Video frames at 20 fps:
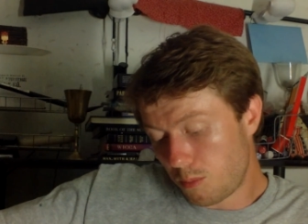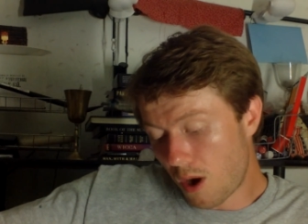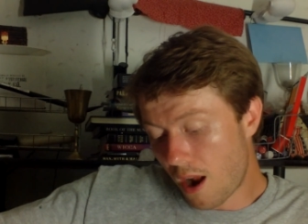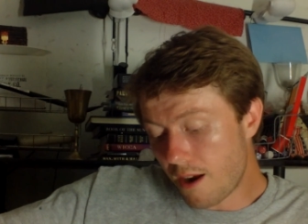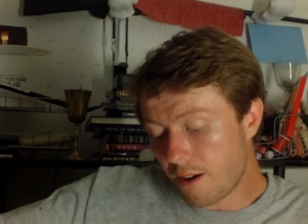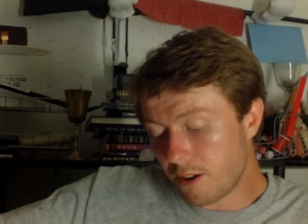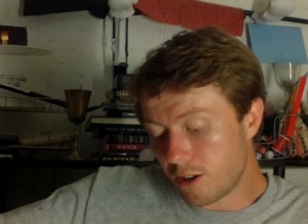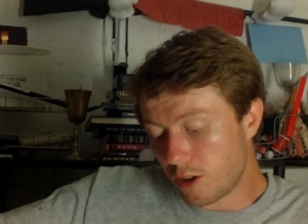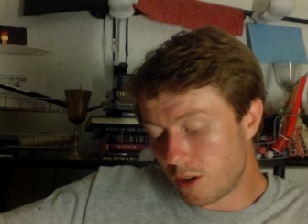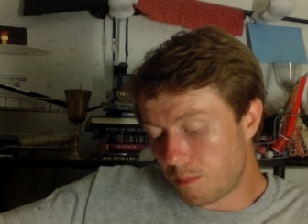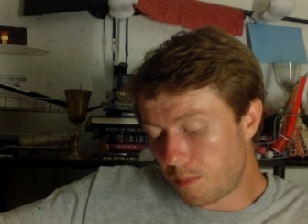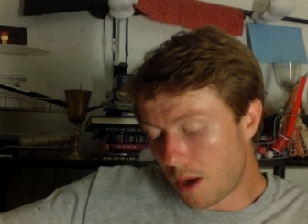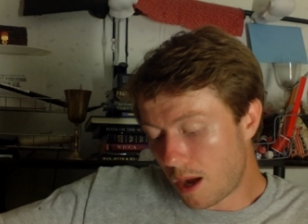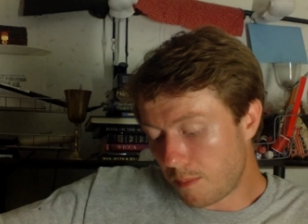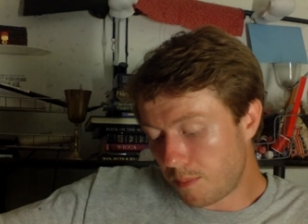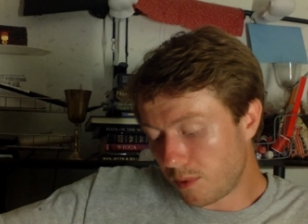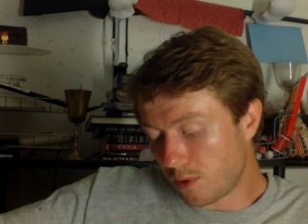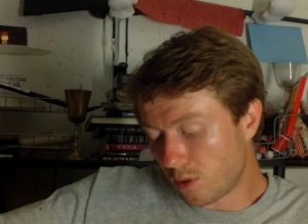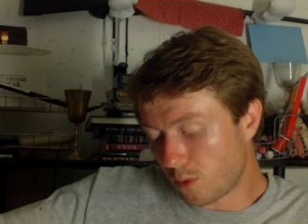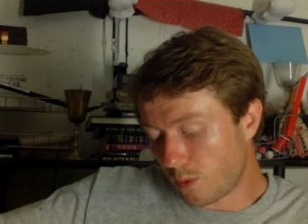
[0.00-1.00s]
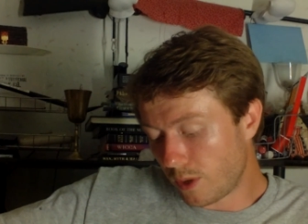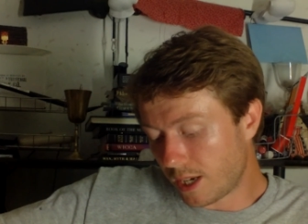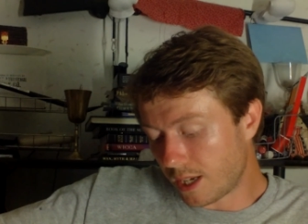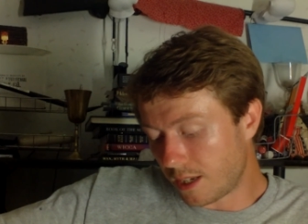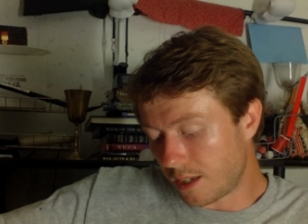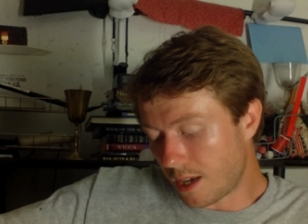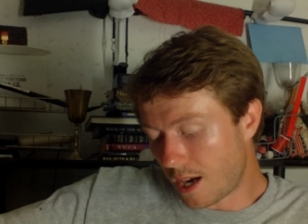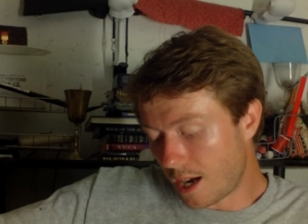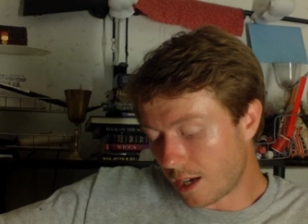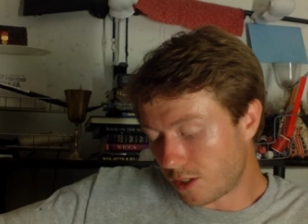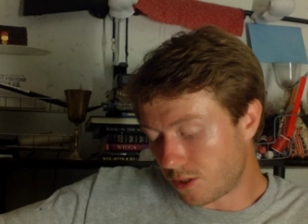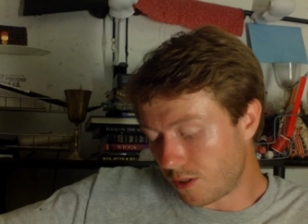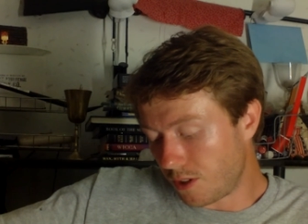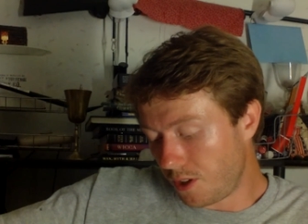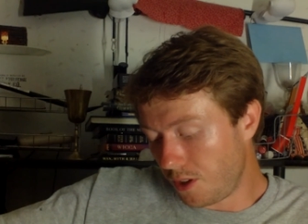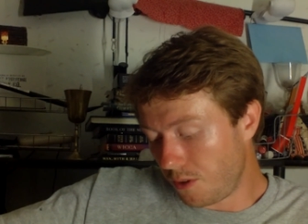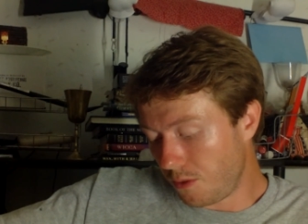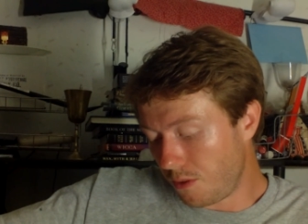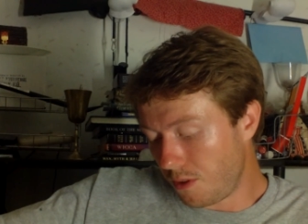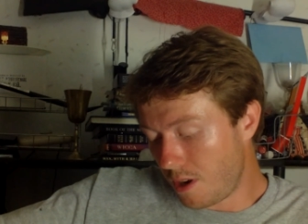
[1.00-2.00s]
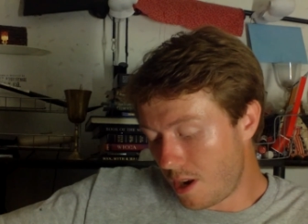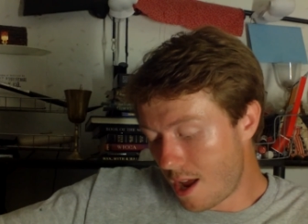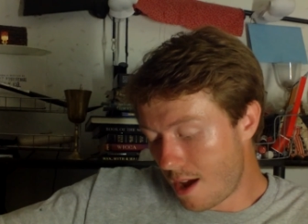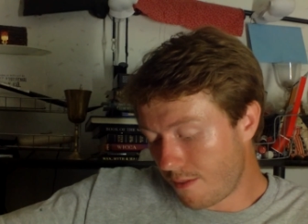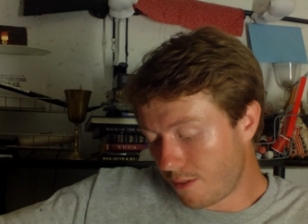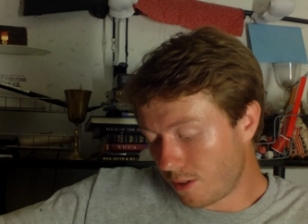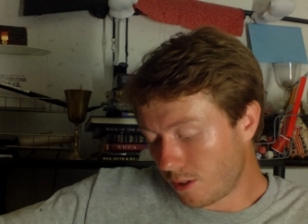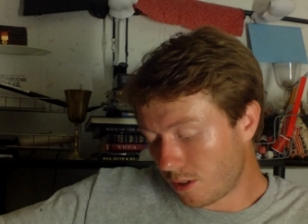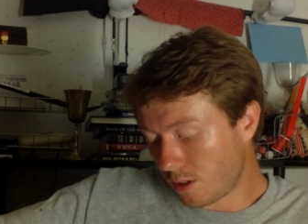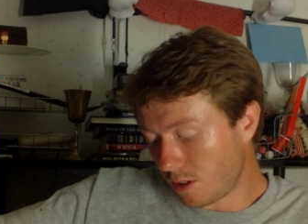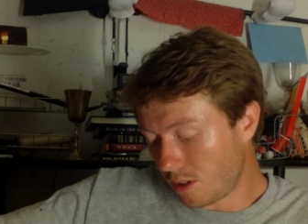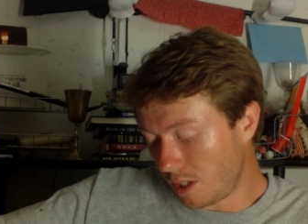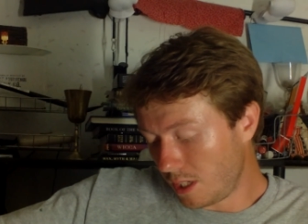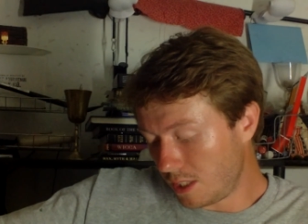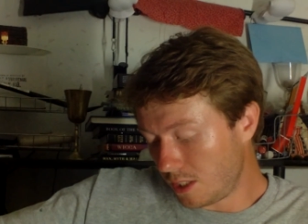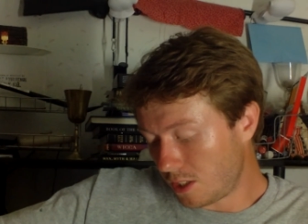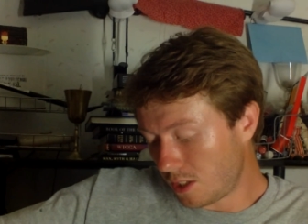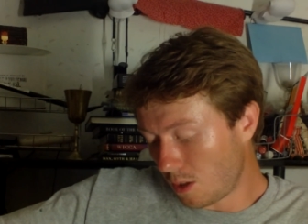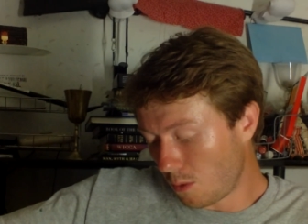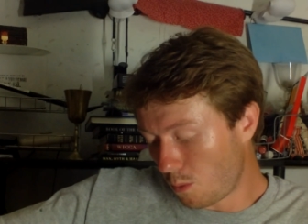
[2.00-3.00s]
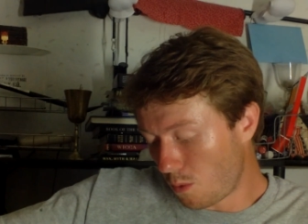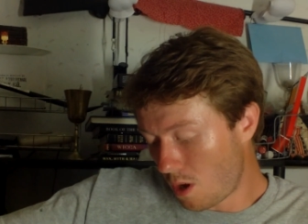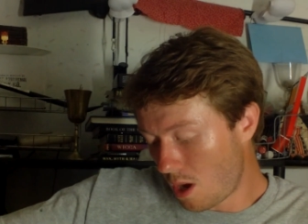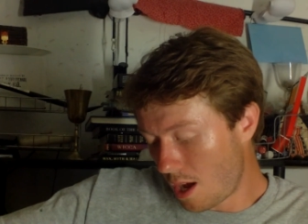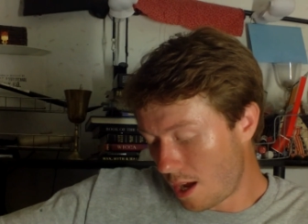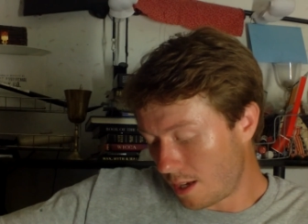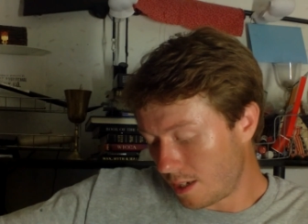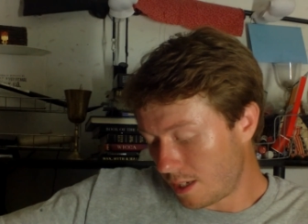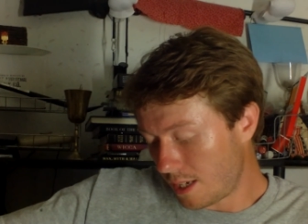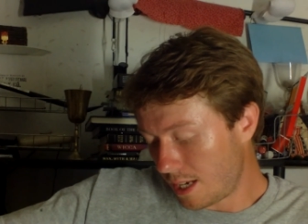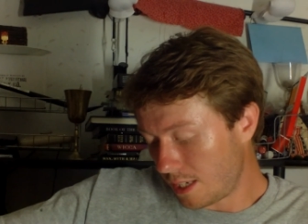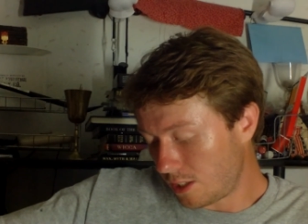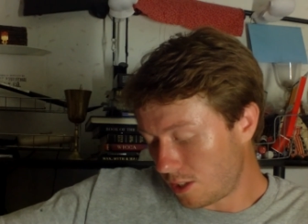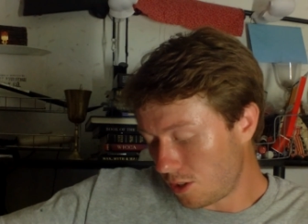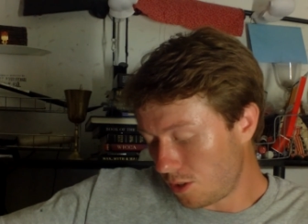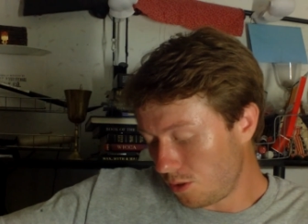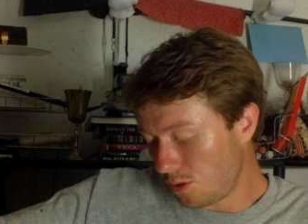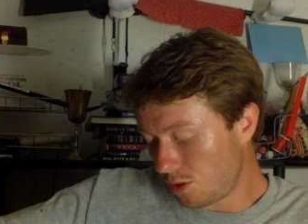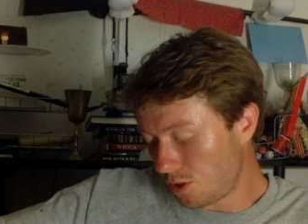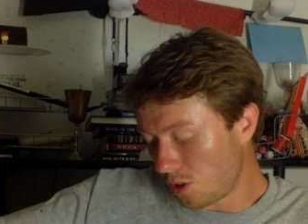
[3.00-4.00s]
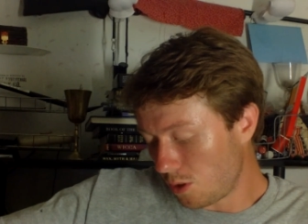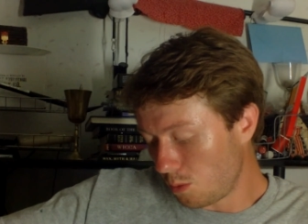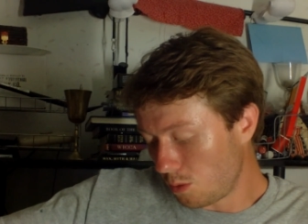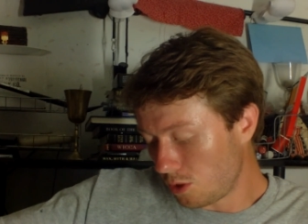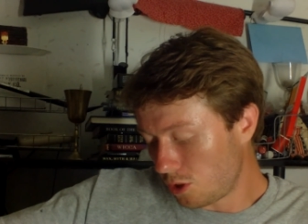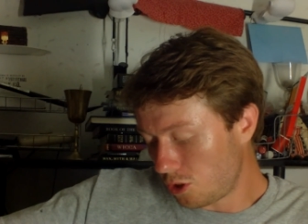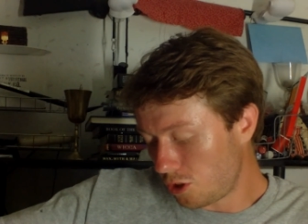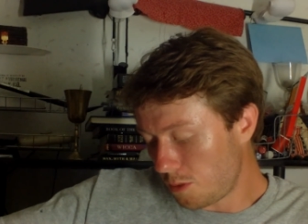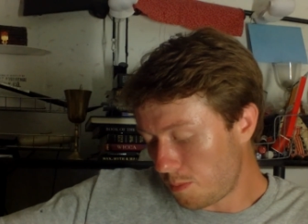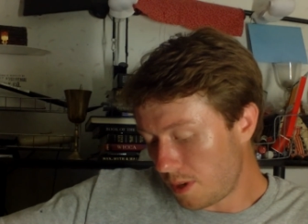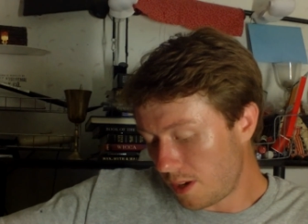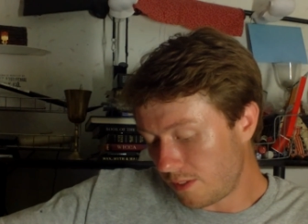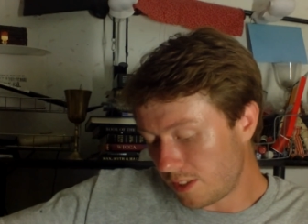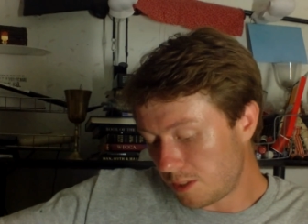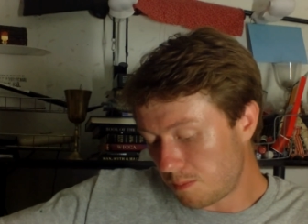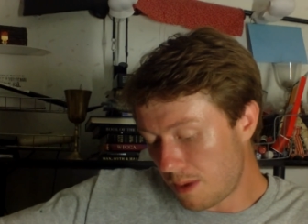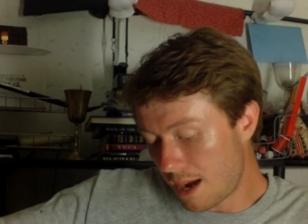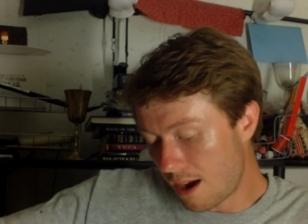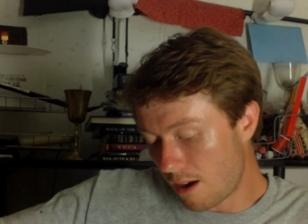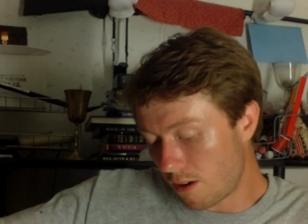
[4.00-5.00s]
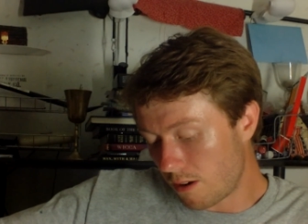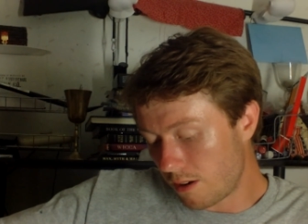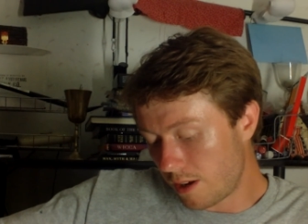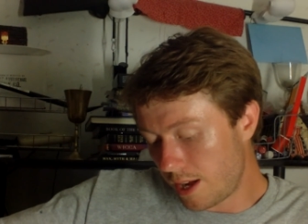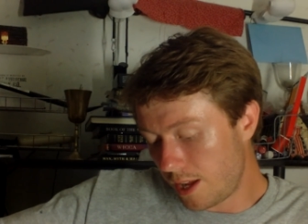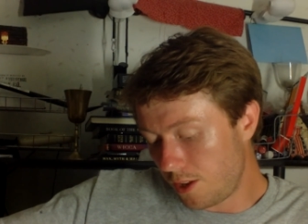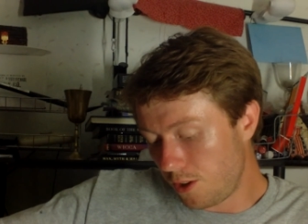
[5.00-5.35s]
Prior to a popular Wicca doctrine, you never cleanse a wand, as to do so will strip it of its power,